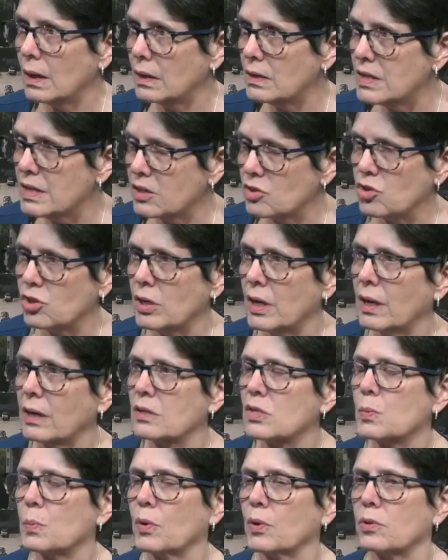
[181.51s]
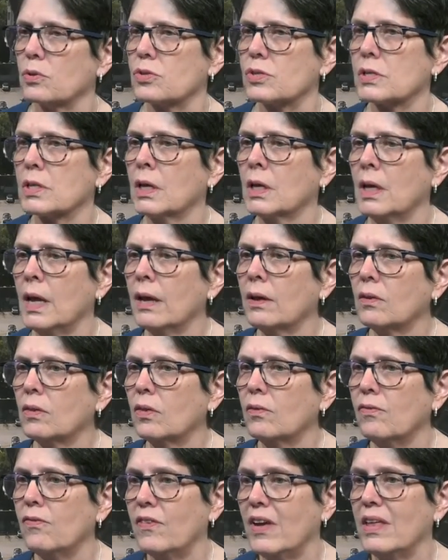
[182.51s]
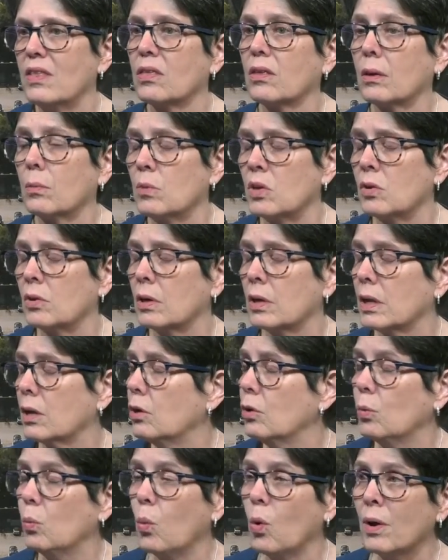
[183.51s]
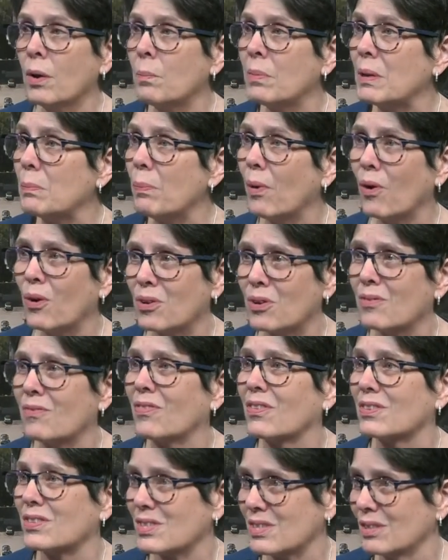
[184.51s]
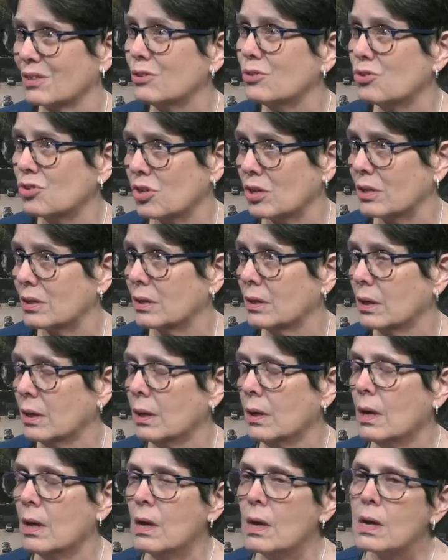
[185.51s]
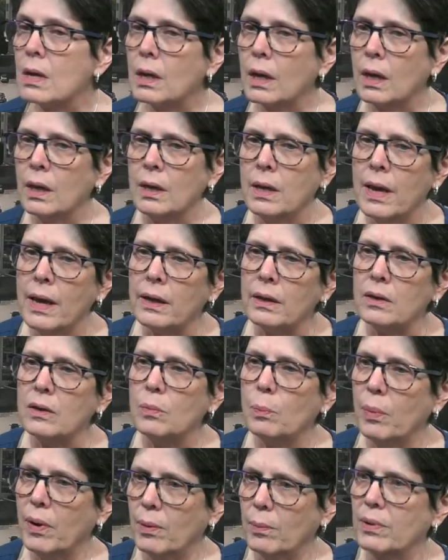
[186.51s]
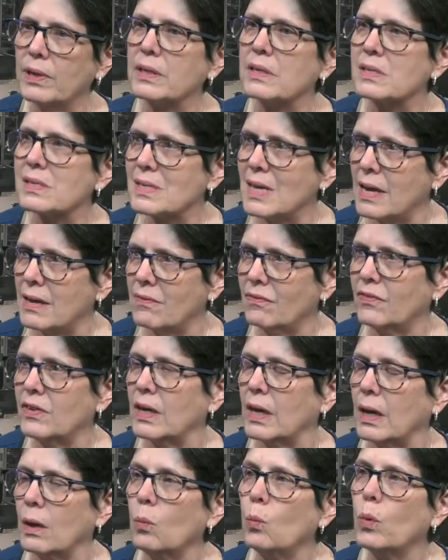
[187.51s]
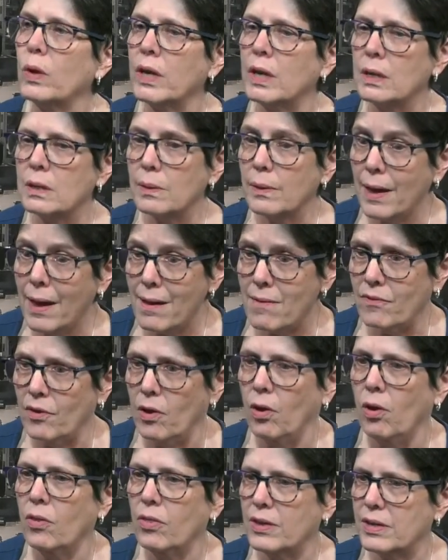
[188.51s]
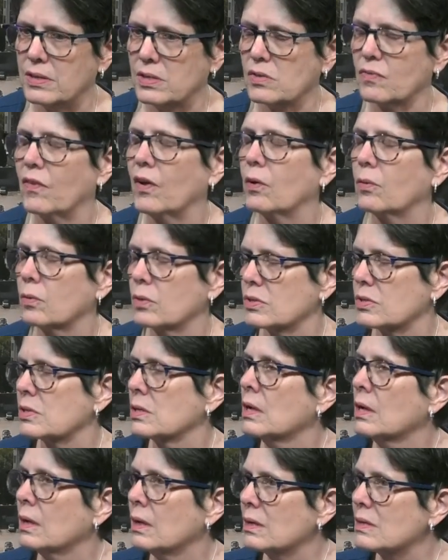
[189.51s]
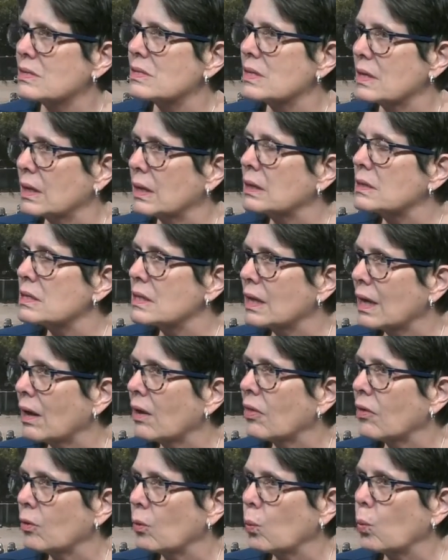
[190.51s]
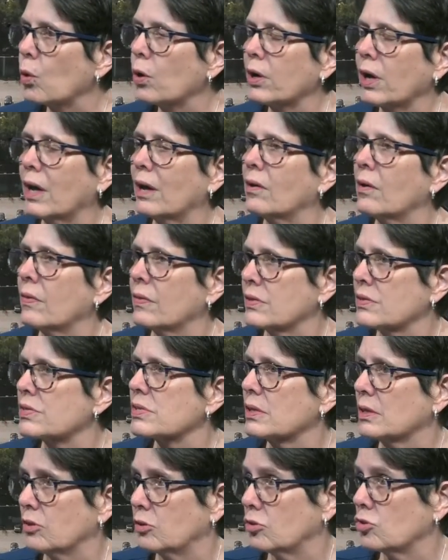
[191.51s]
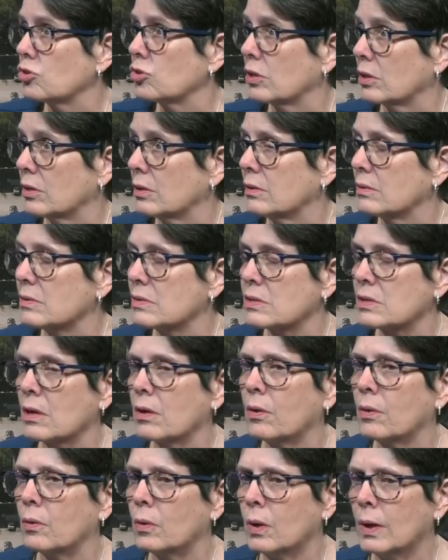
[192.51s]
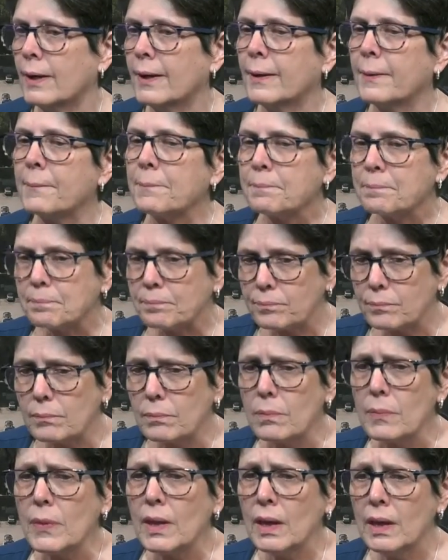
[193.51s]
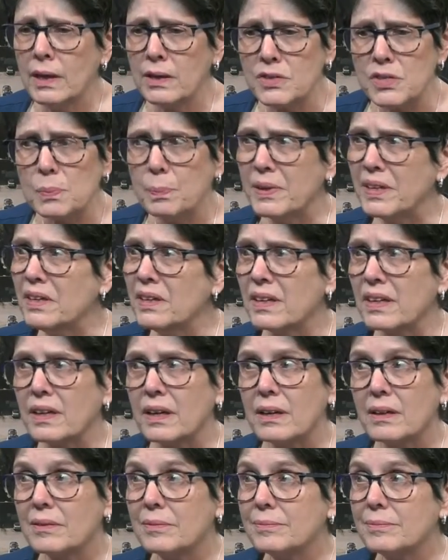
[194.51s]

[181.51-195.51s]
addiction experts, connect the faith community who want to be part of the solution, connect public safety. We need to have all these folks sitting together working on the solution. So it's big.